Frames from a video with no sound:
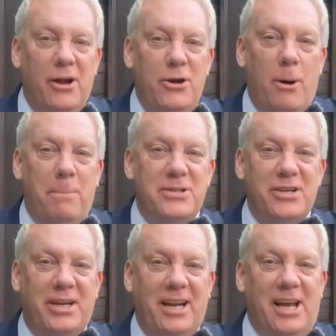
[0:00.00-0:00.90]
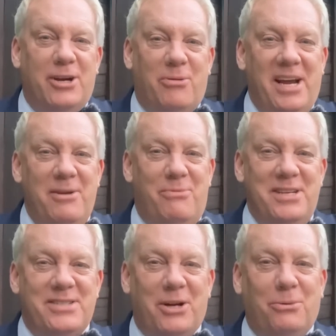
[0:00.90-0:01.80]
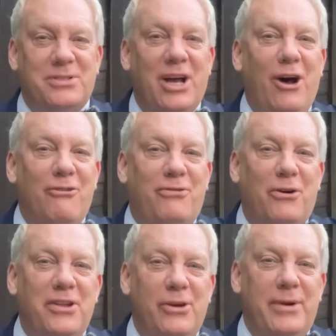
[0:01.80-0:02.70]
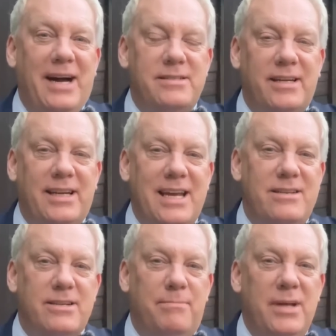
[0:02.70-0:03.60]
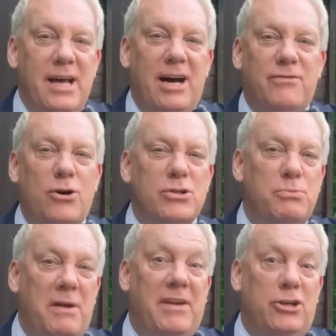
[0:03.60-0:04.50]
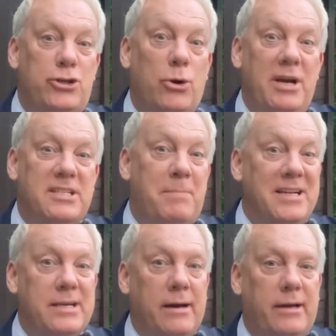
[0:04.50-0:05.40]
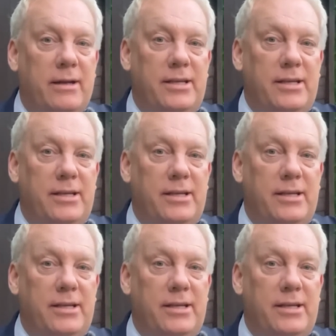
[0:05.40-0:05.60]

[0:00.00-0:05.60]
Not particularly a great result for the United Kingdom. Of course, we've enjoyed spectacular